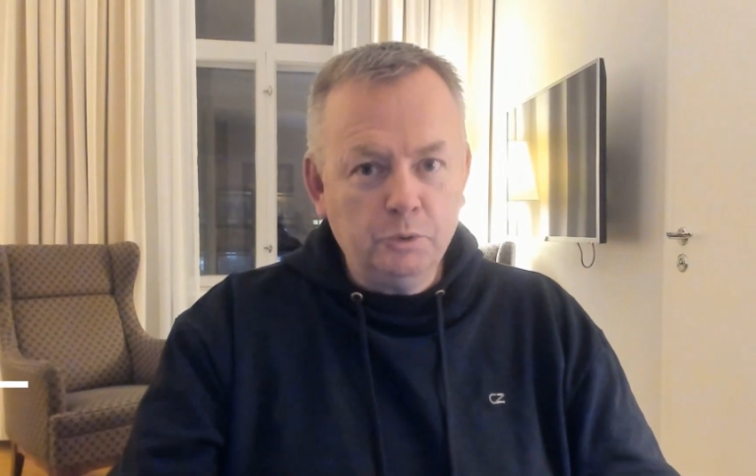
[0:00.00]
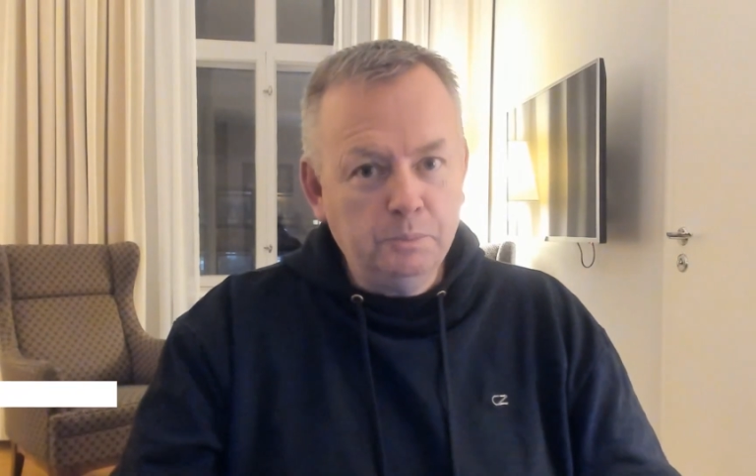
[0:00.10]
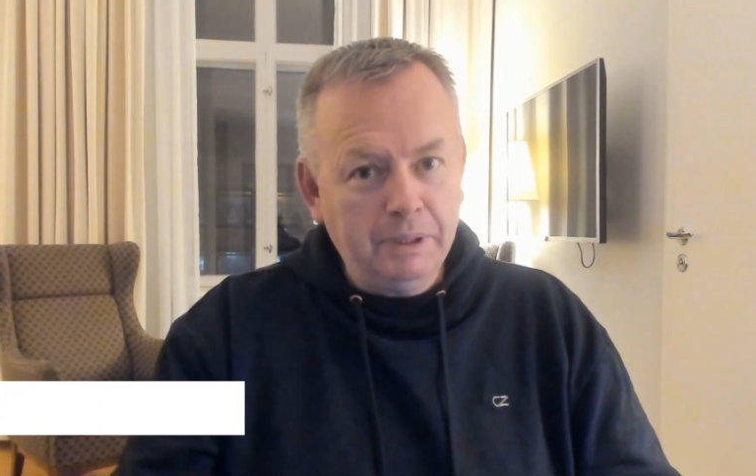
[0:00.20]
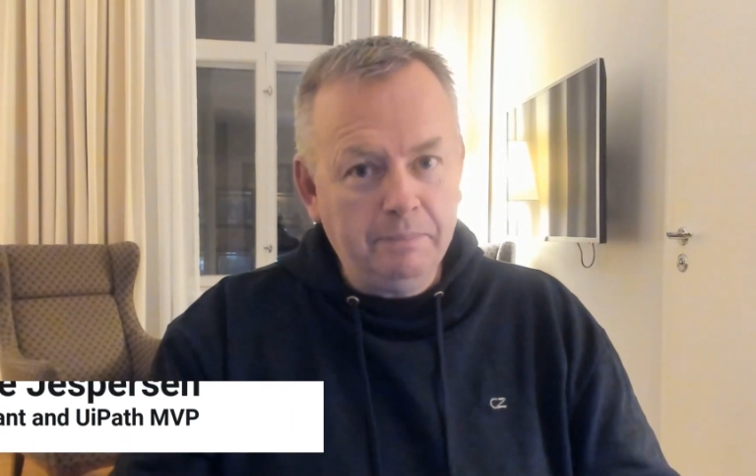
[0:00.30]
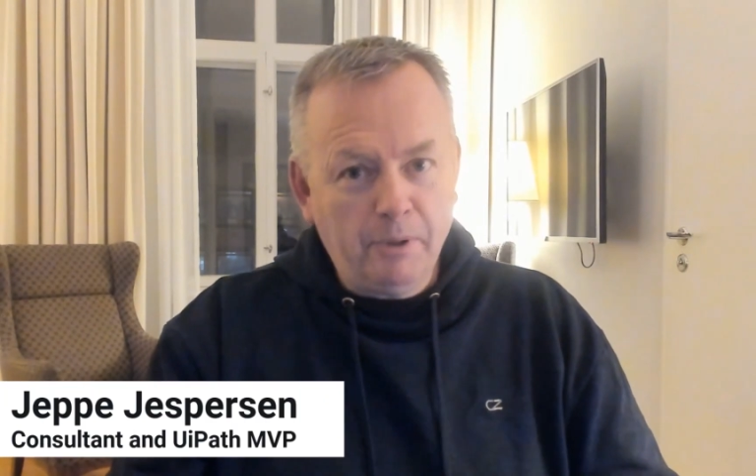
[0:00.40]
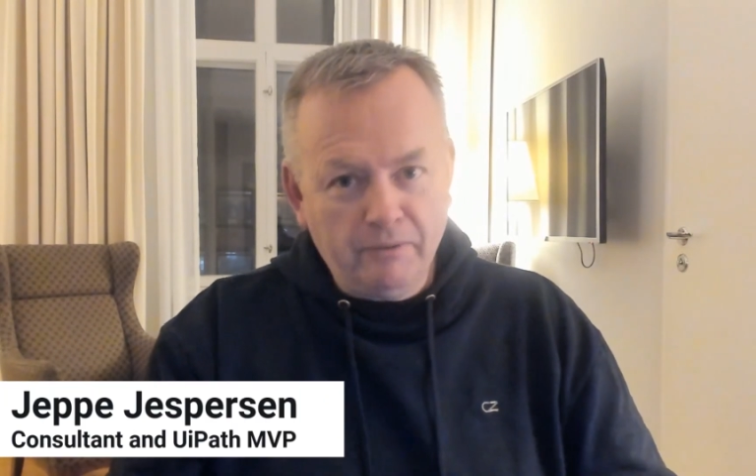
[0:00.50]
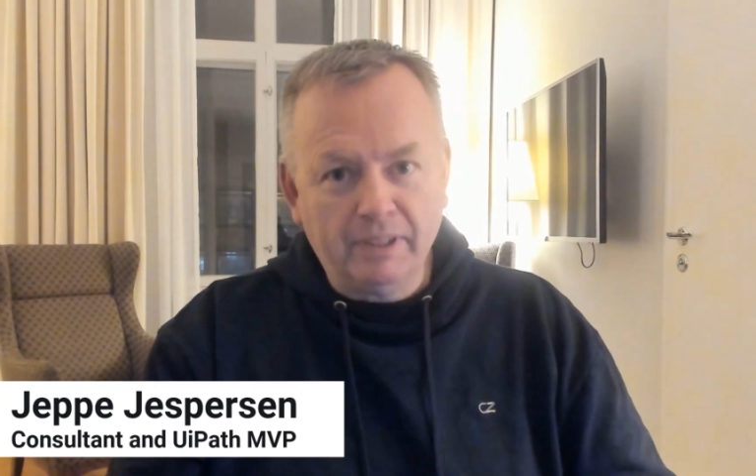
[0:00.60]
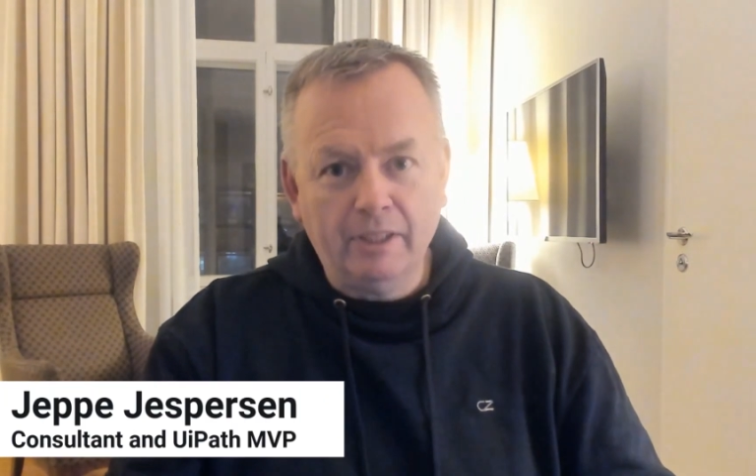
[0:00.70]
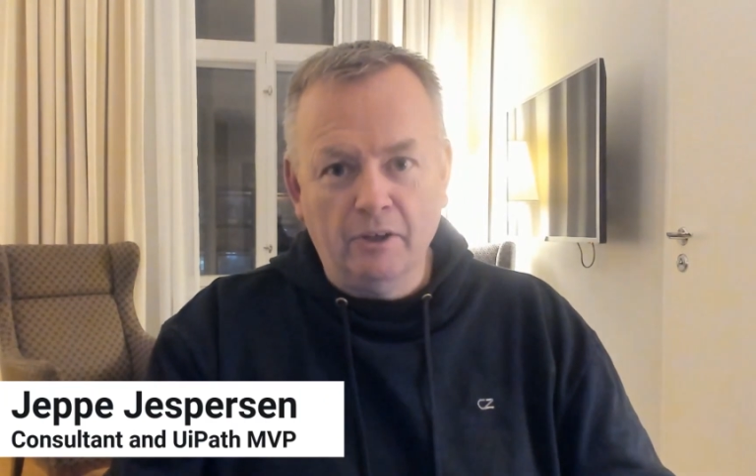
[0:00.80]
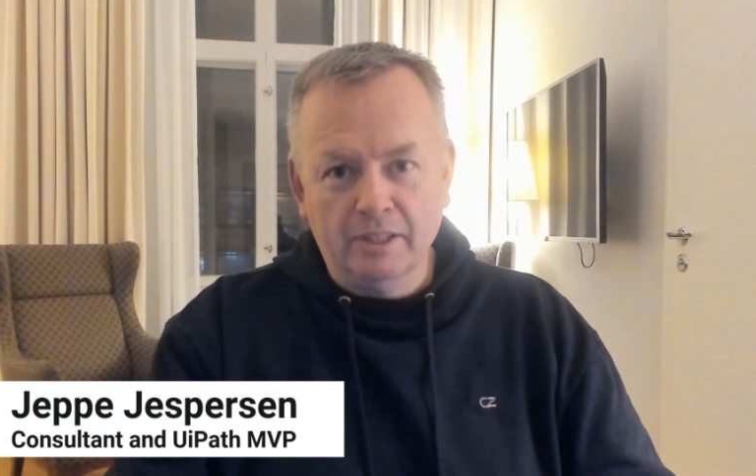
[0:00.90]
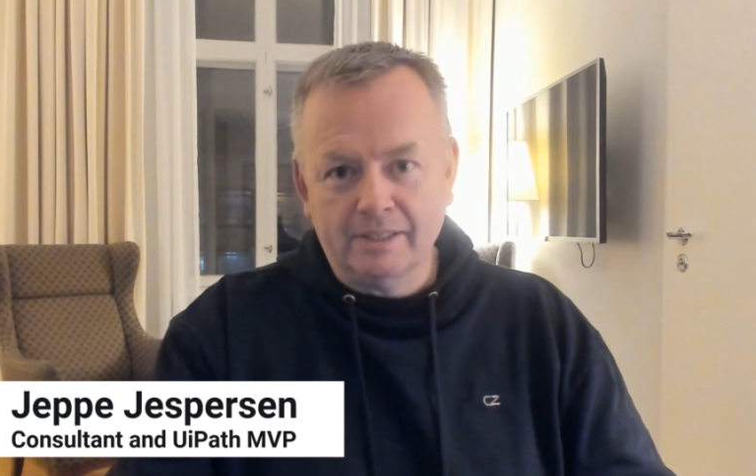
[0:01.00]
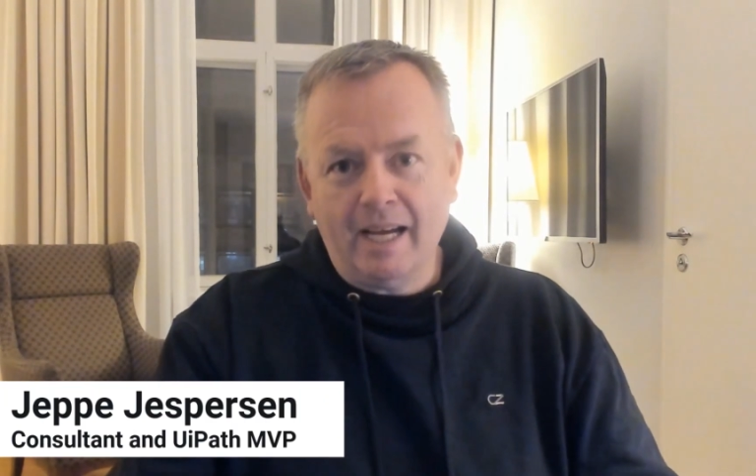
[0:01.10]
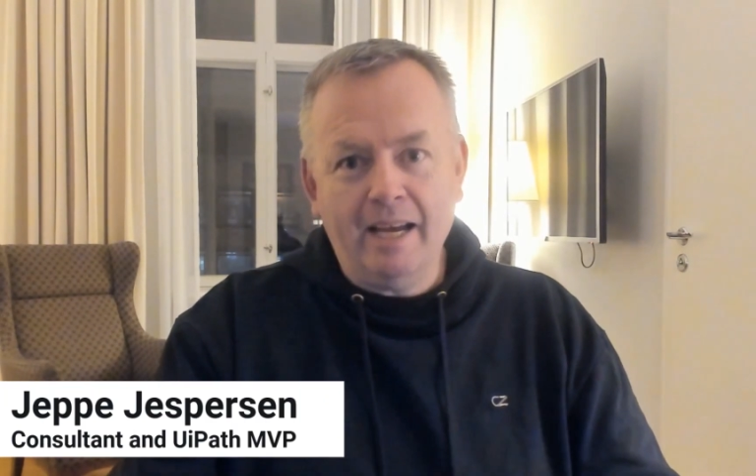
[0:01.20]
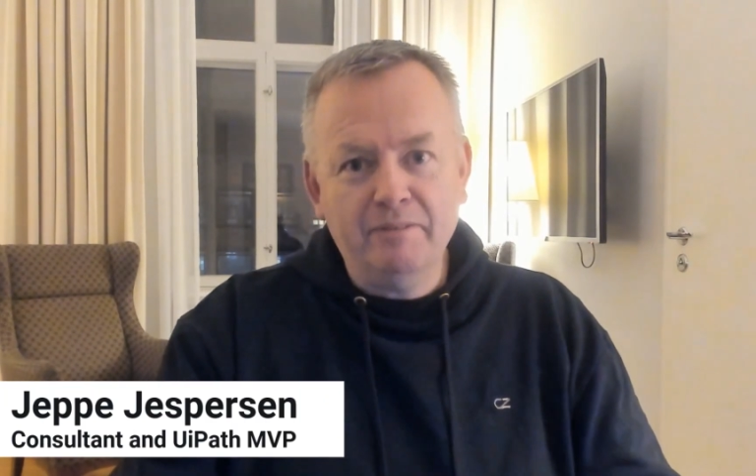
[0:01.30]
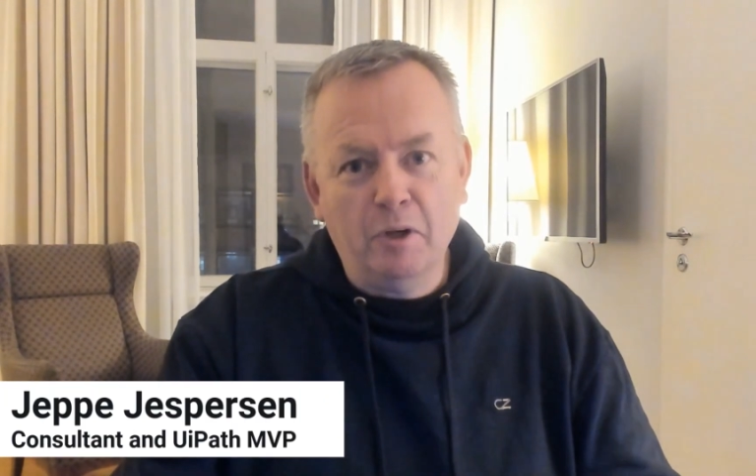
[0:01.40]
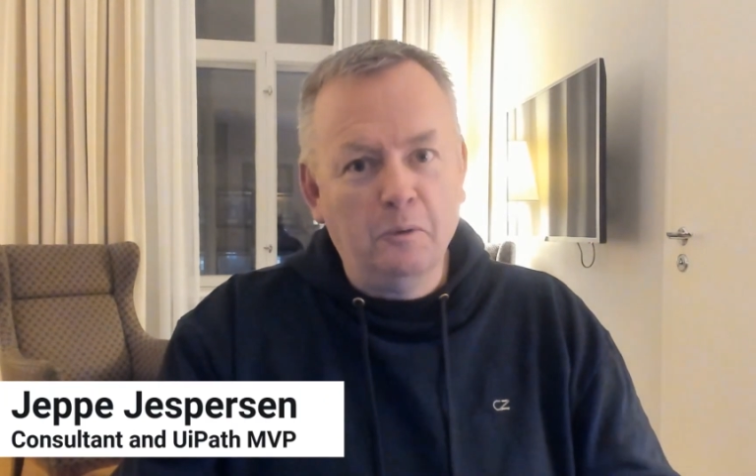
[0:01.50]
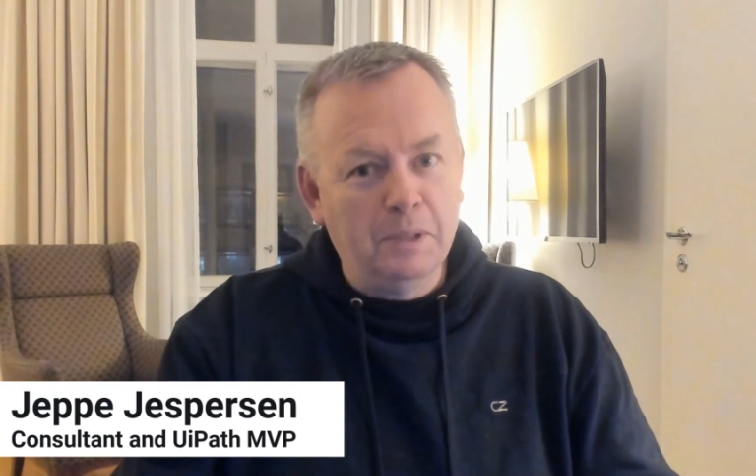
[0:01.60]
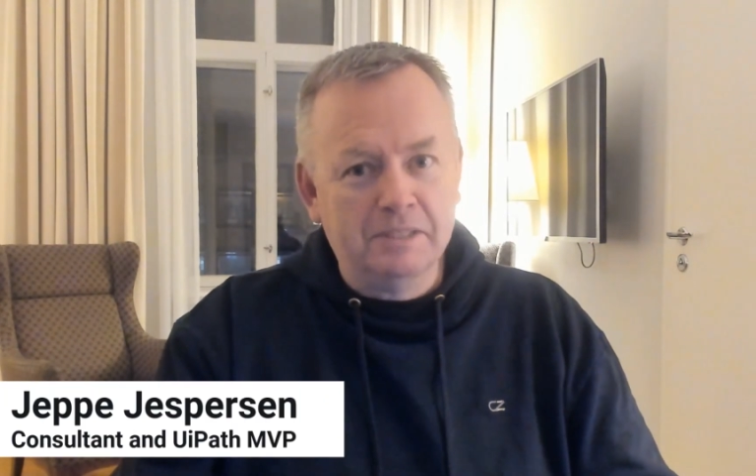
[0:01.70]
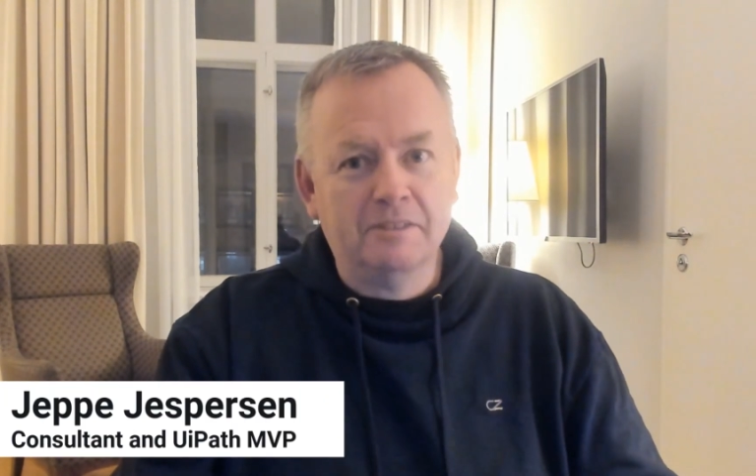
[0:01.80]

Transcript: to be perfectly honest, I am always